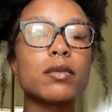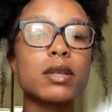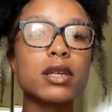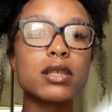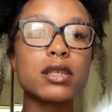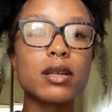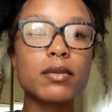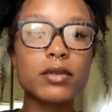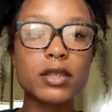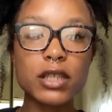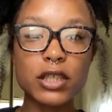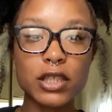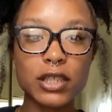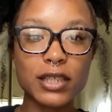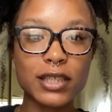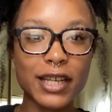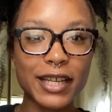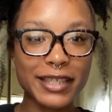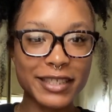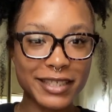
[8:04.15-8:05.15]
leave some
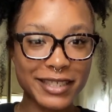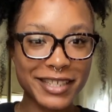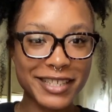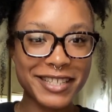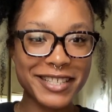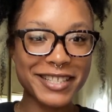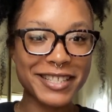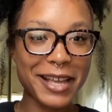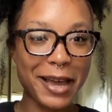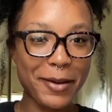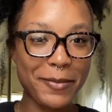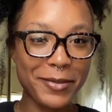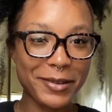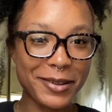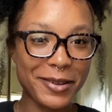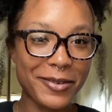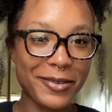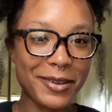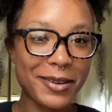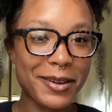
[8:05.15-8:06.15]
suggestions down
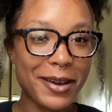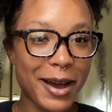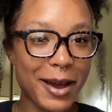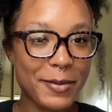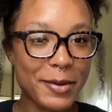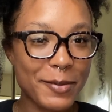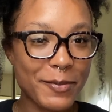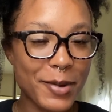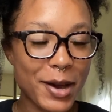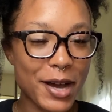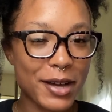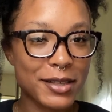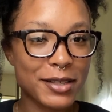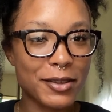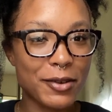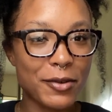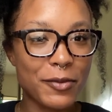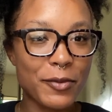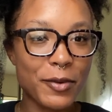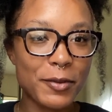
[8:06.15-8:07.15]
below in the comment box
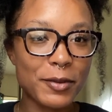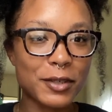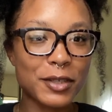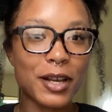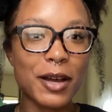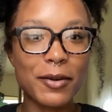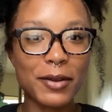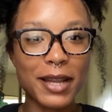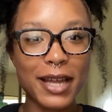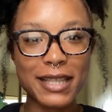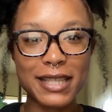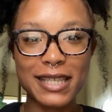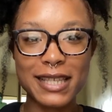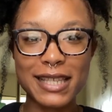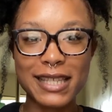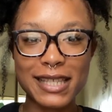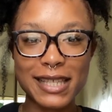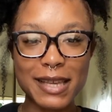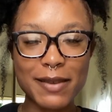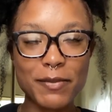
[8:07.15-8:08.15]
on what y'all would like to
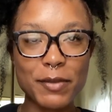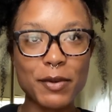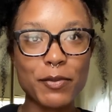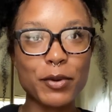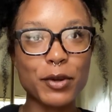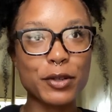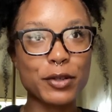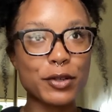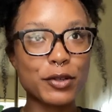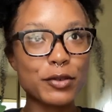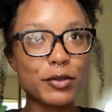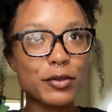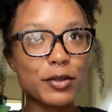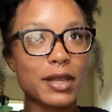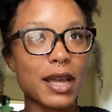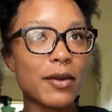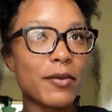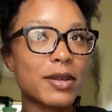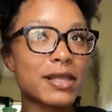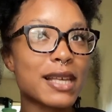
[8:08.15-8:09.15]
see me produce
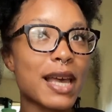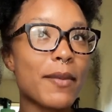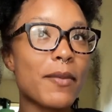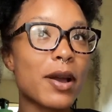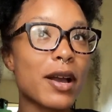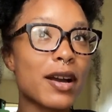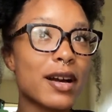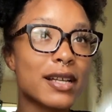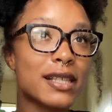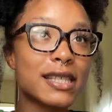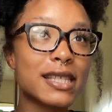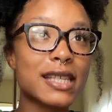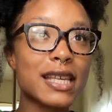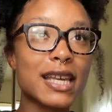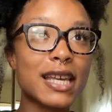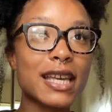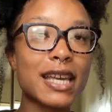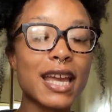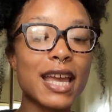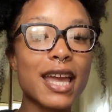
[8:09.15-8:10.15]
like what type of
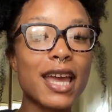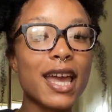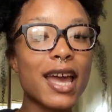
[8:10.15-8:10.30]
content